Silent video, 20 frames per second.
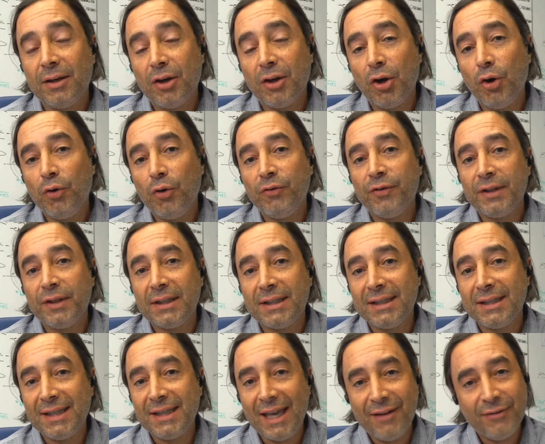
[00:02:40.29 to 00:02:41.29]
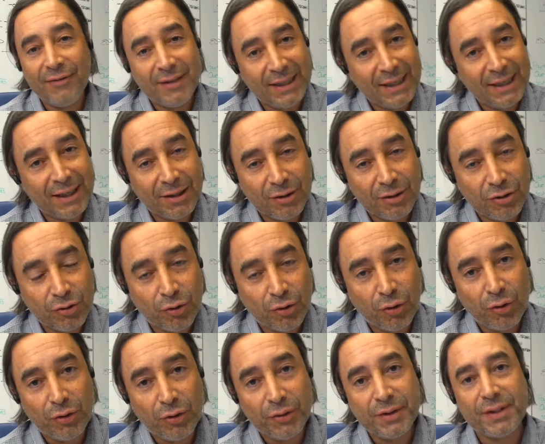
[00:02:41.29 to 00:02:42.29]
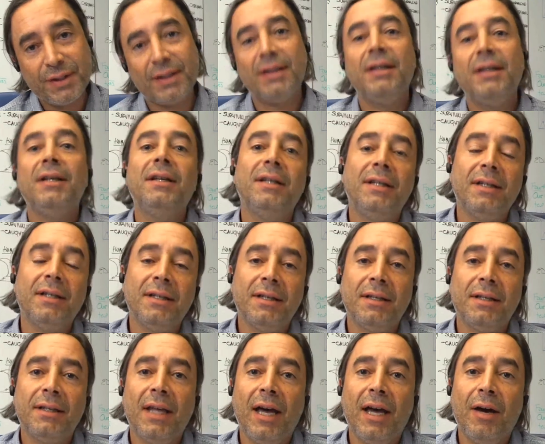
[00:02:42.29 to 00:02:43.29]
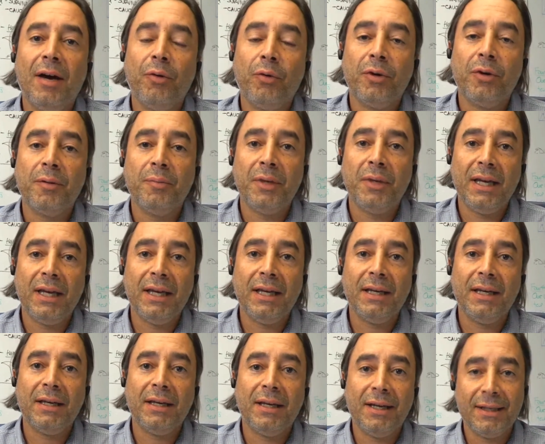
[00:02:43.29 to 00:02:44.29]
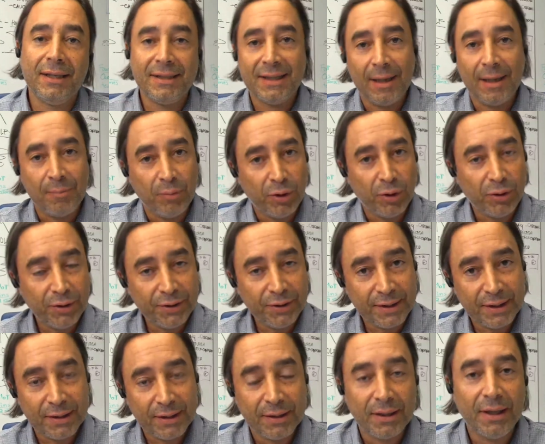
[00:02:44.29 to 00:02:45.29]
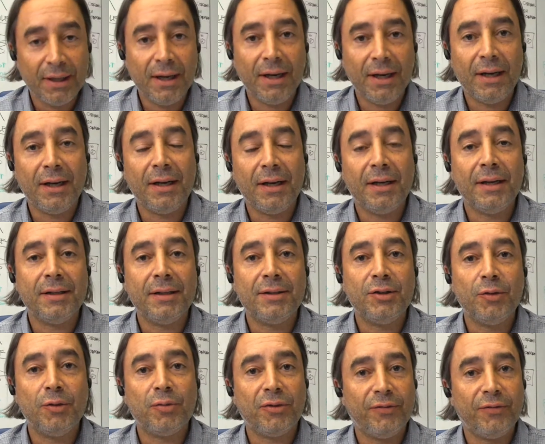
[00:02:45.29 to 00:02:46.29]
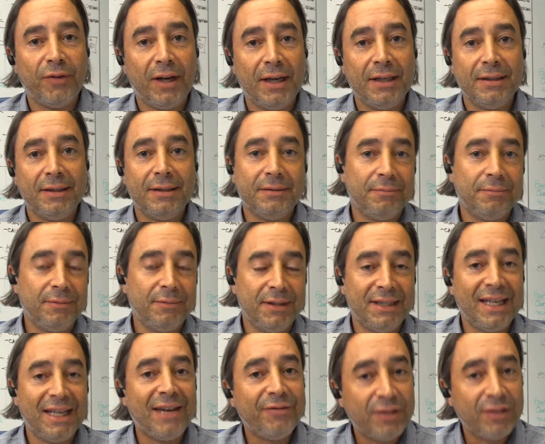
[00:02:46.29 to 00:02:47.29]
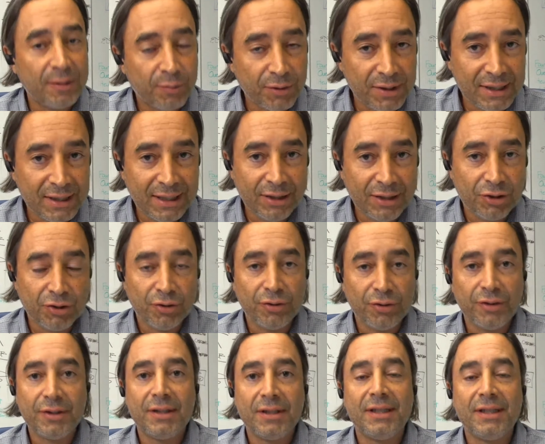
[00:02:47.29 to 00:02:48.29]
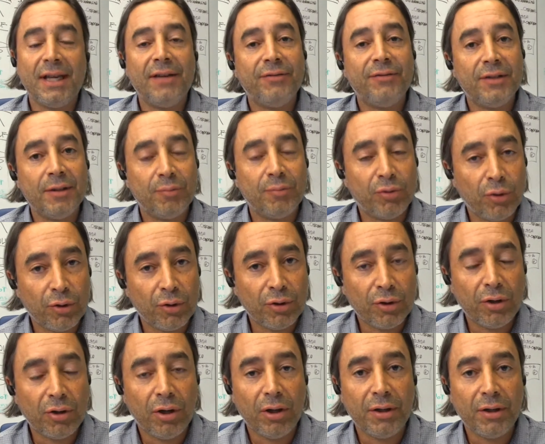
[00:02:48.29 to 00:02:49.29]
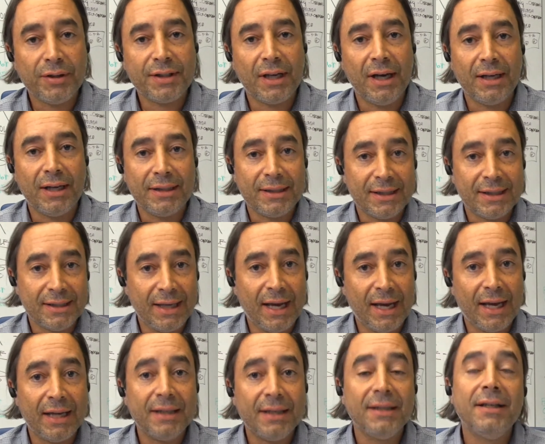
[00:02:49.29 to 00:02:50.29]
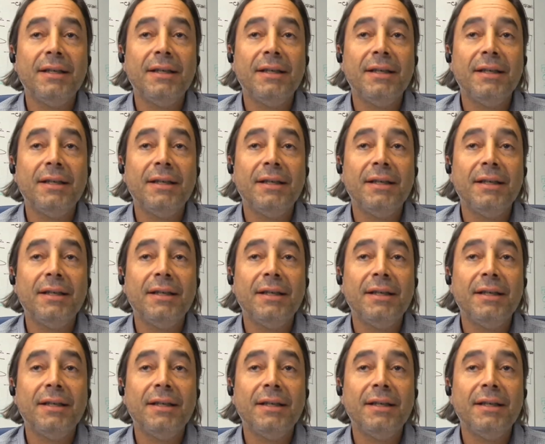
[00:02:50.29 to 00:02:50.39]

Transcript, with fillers: COVID safety controls that were being assembled uh, to provide safety procedures, safety protocols on set